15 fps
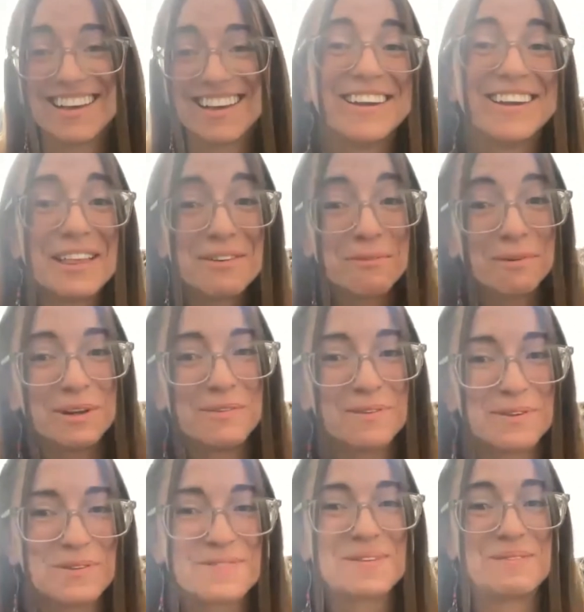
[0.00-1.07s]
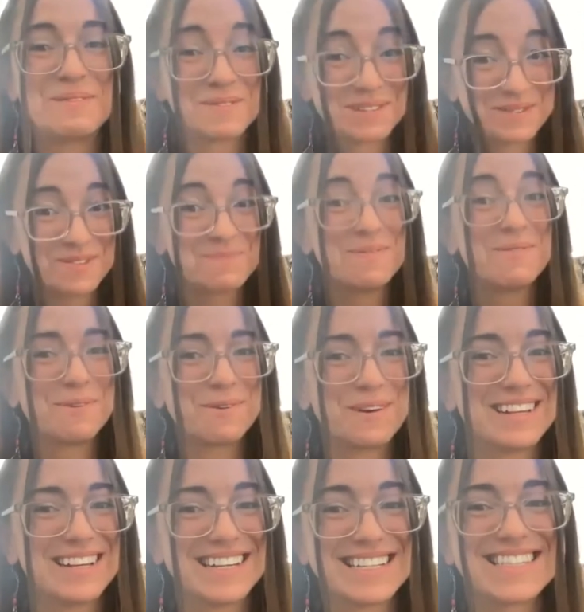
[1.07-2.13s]
Another one of those dreams just before
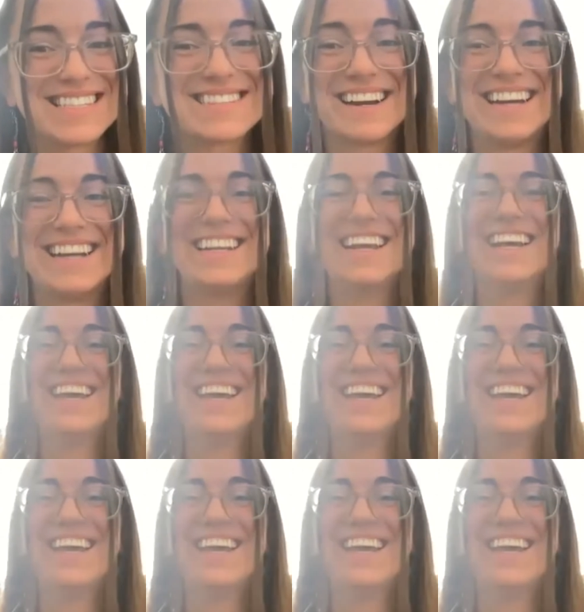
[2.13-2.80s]
this, right?